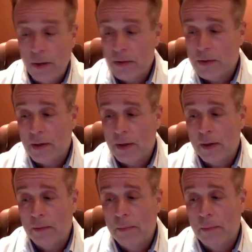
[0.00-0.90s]
it's
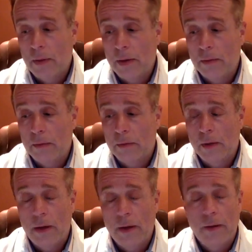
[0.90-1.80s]
a
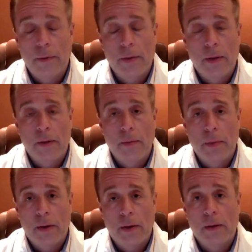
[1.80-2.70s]
real honor to be on the
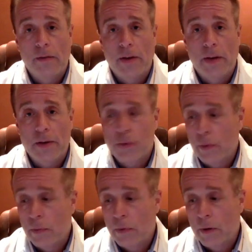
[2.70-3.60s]
medical
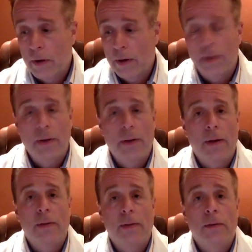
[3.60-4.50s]
advisory board, and
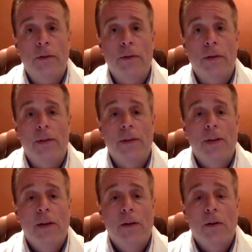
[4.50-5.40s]

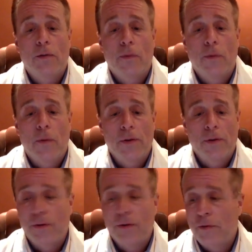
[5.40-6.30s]
look forward
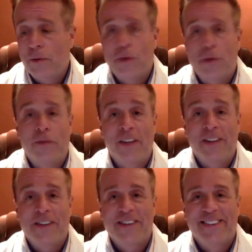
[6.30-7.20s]
to future
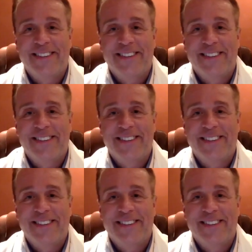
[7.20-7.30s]
events.